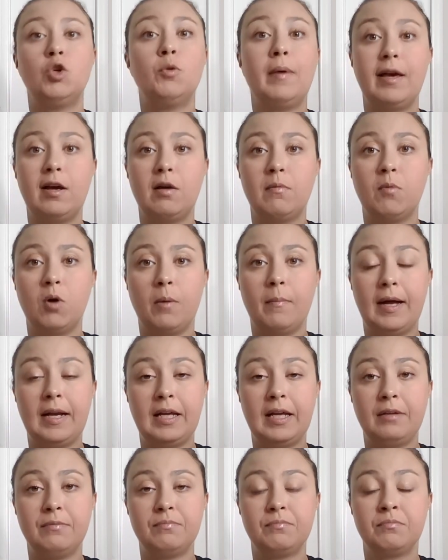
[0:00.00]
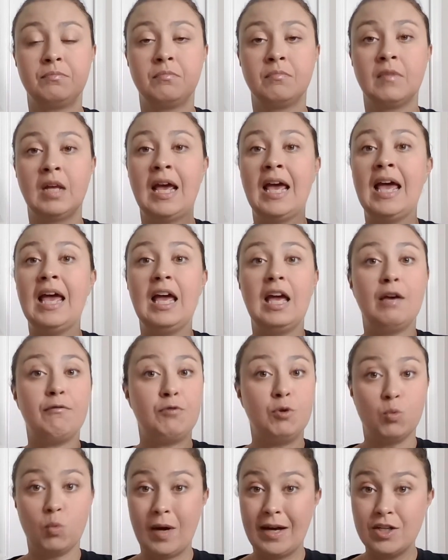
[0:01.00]
you make more money.
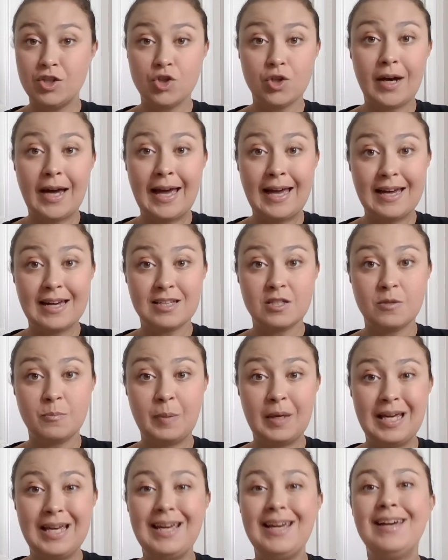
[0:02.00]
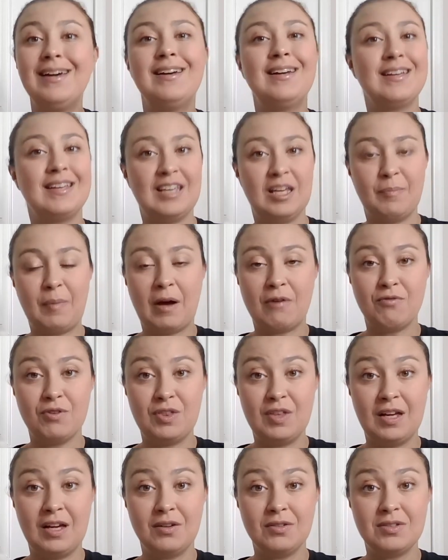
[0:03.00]
If you raise your A S P and keep
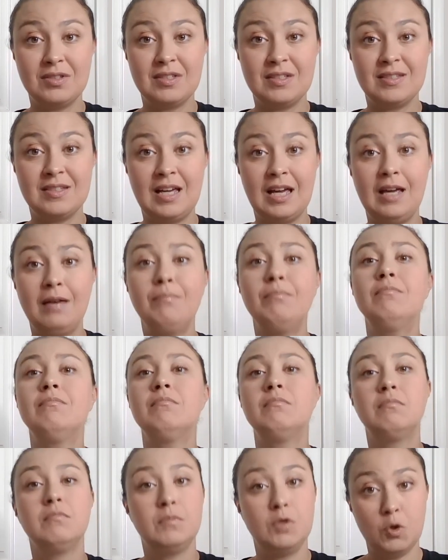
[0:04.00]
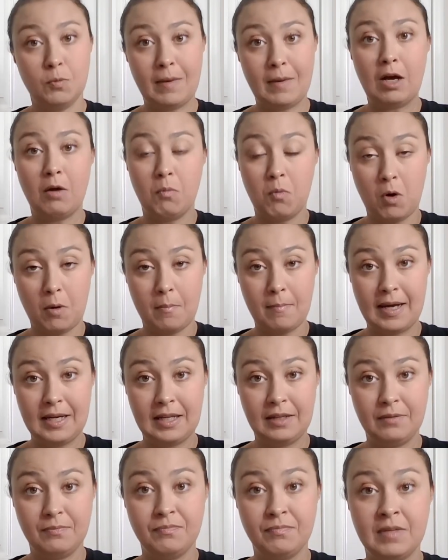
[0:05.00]
everything else the same, you make more
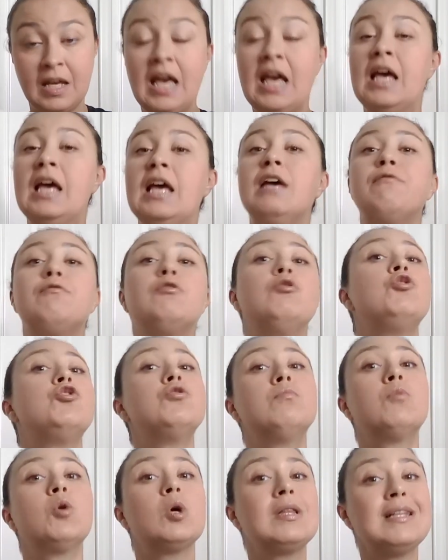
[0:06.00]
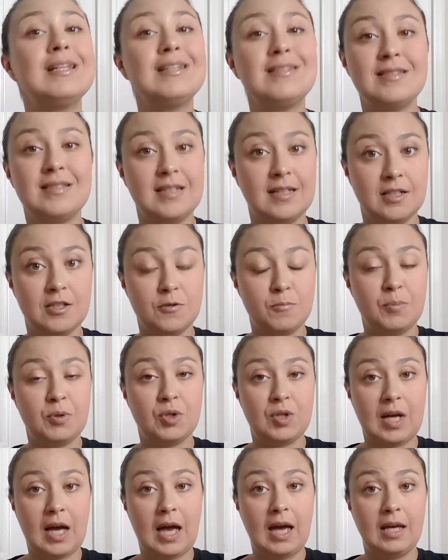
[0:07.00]
money. If you do more listings
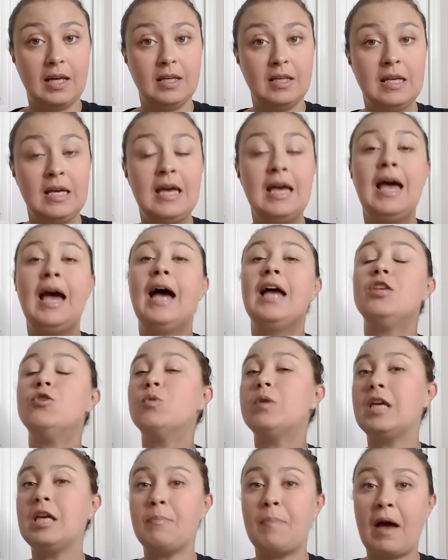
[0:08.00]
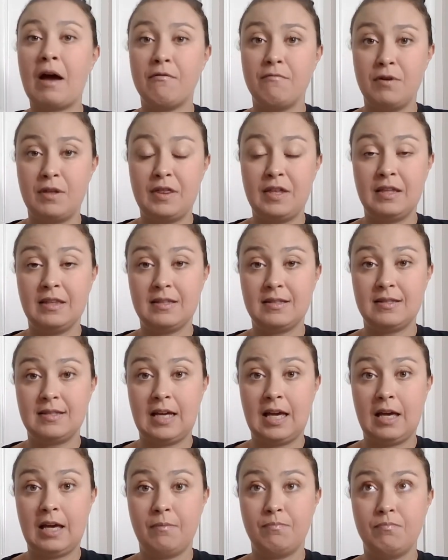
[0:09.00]
per day and you keep everything the
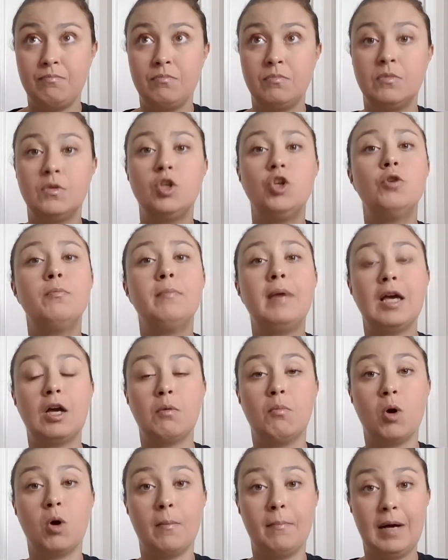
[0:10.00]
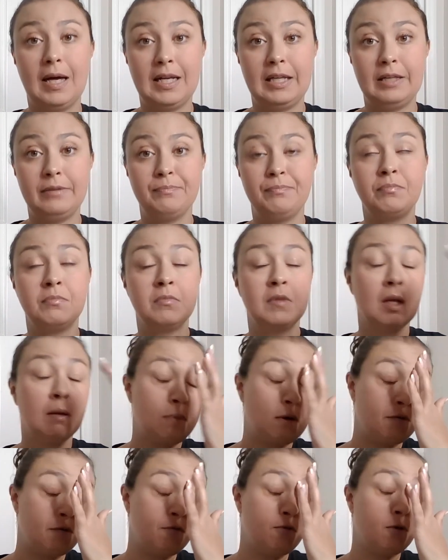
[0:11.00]
same, you make more money.
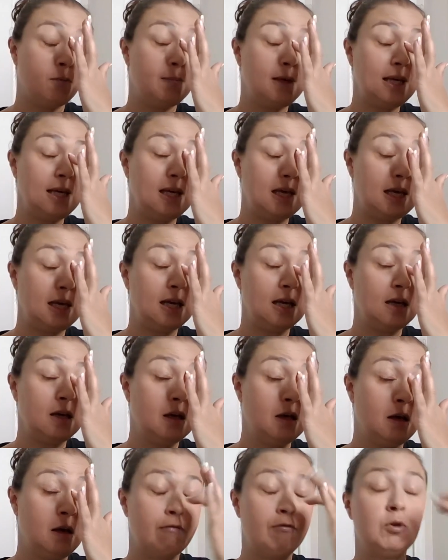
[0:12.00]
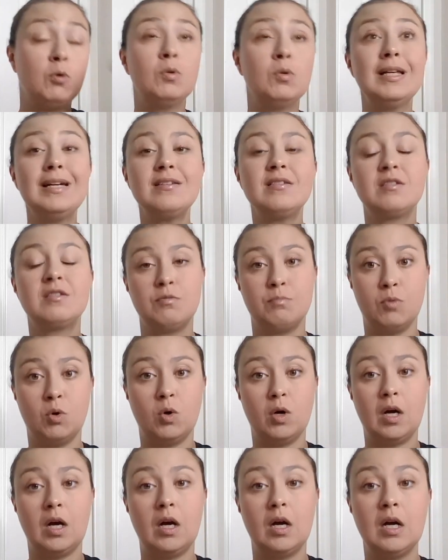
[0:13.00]
But for me, if you list
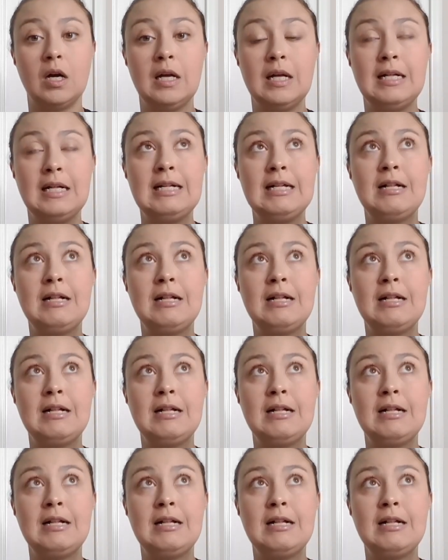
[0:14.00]
more,